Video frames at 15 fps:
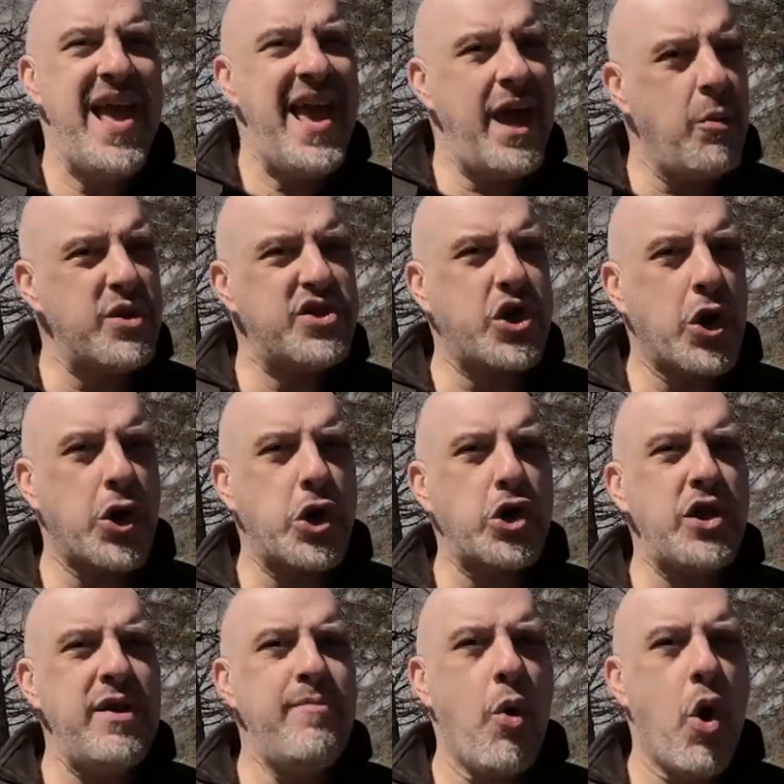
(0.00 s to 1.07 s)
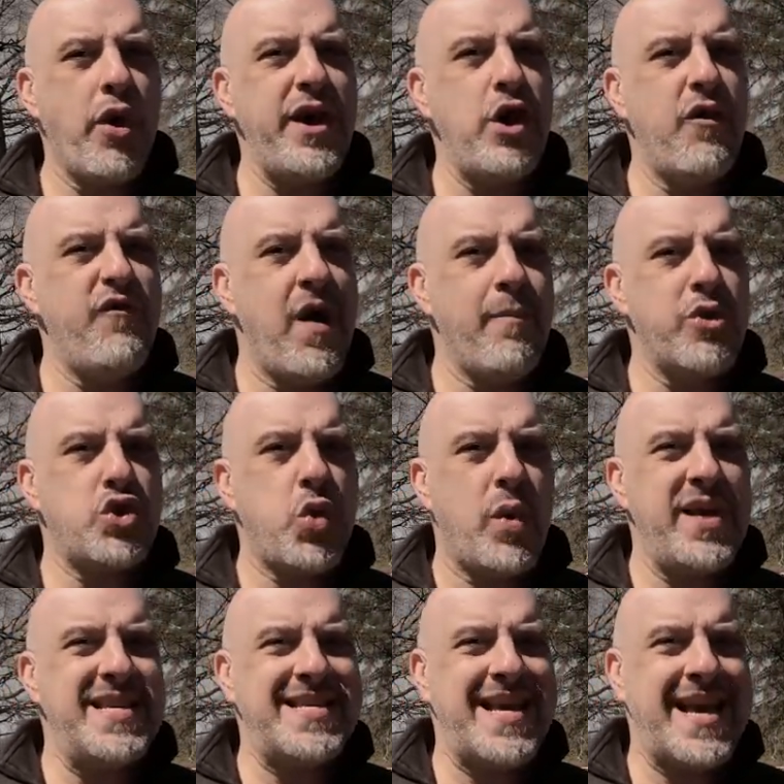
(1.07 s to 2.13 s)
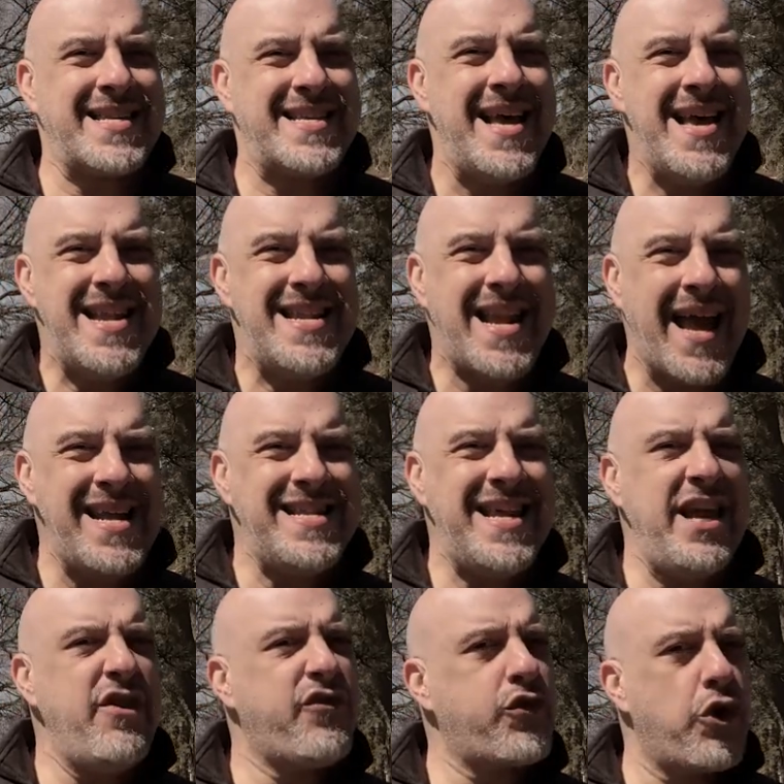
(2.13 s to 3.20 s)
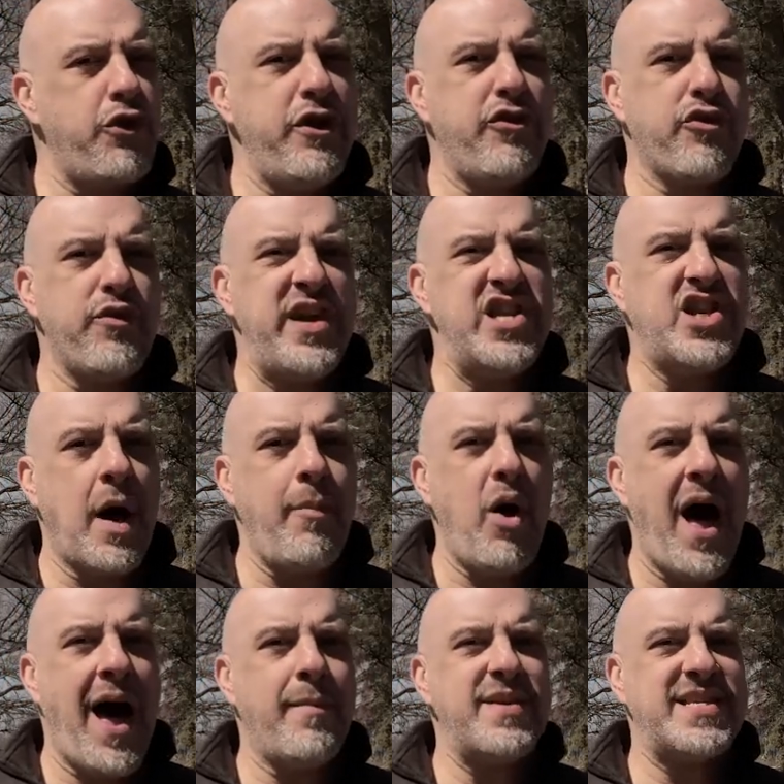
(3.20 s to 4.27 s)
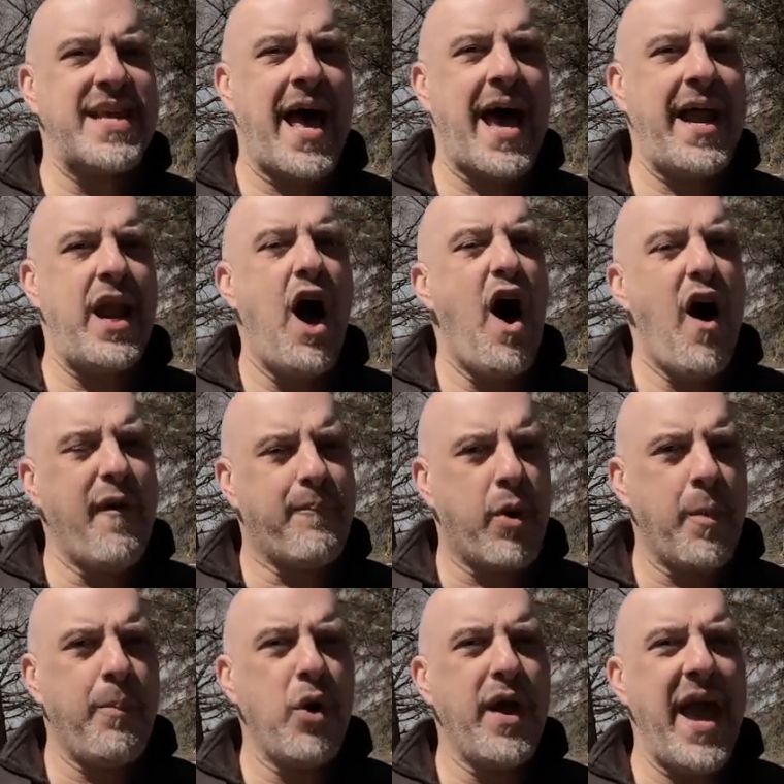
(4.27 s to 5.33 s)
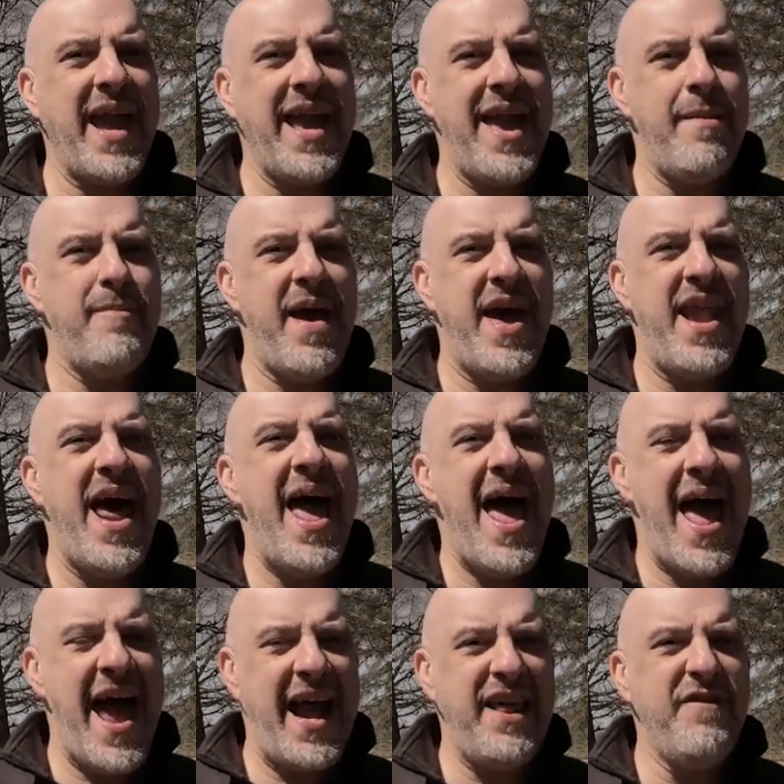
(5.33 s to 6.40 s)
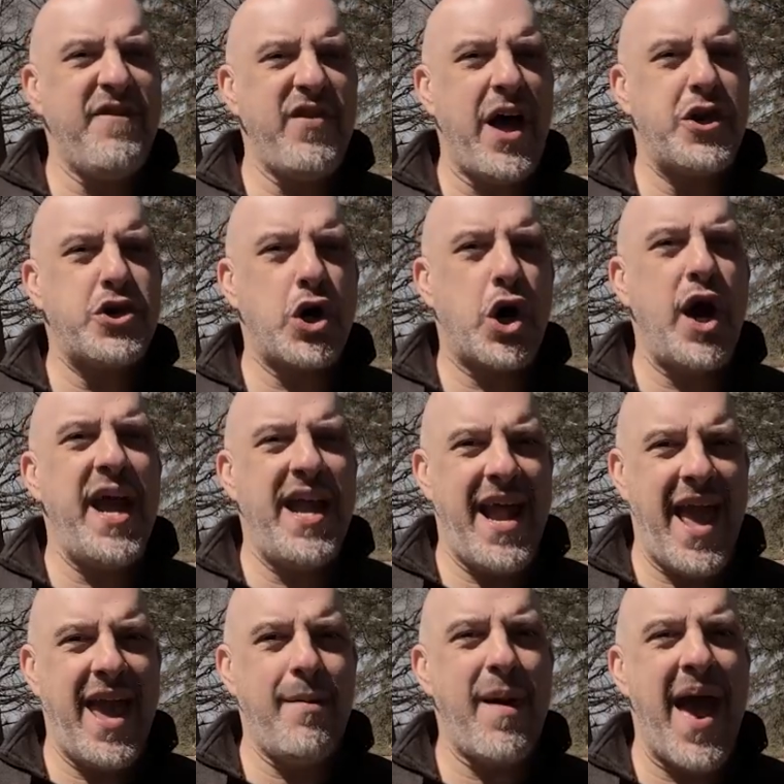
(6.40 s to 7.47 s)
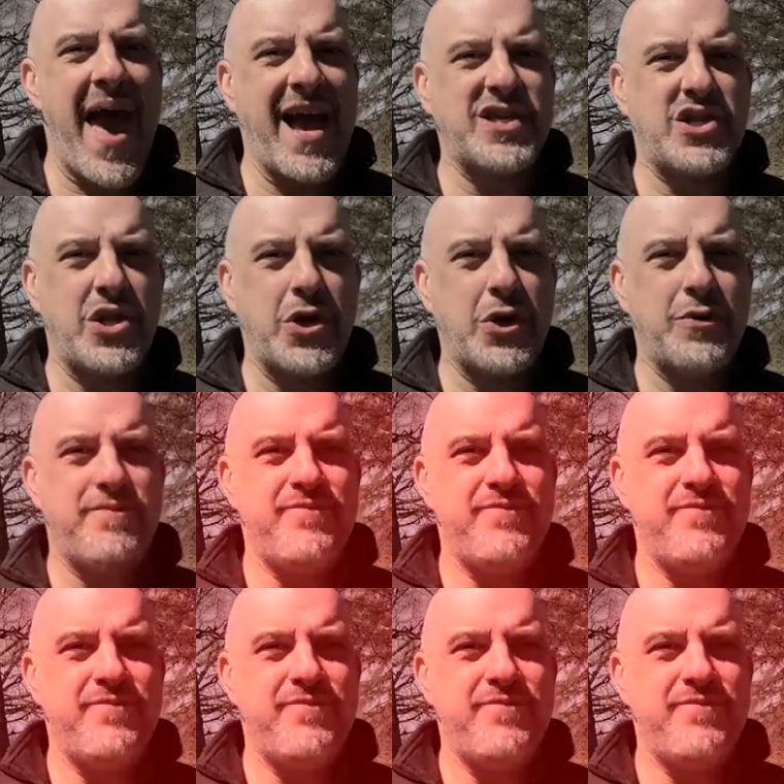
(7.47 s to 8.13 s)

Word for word: It was the early morning November 26, 1933 double homicide of Purple Gang hitmen Eddie Fletcher and Abe Axler.